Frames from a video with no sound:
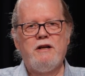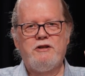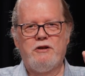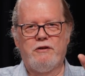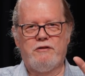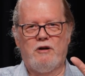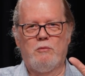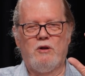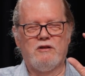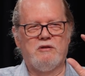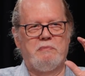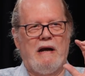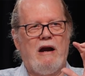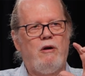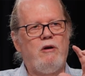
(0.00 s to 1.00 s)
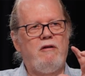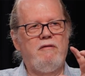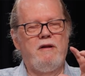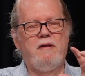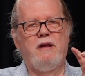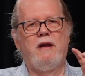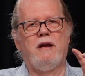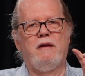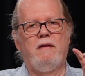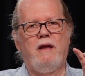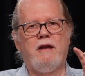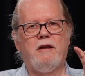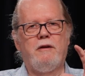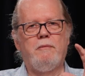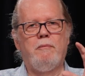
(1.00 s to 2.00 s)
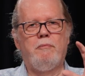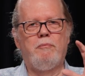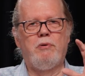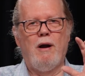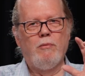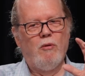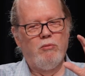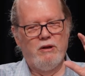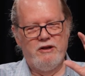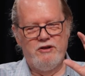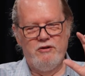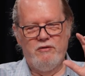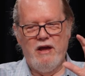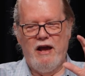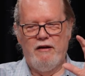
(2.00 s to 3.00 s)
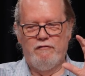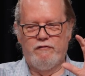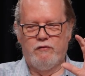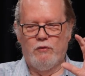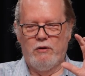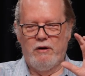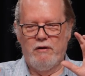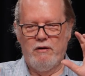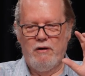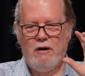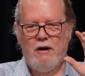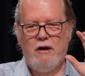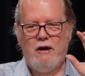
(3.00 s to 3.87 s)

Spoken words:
geothermal to power everything, and they can probably do that for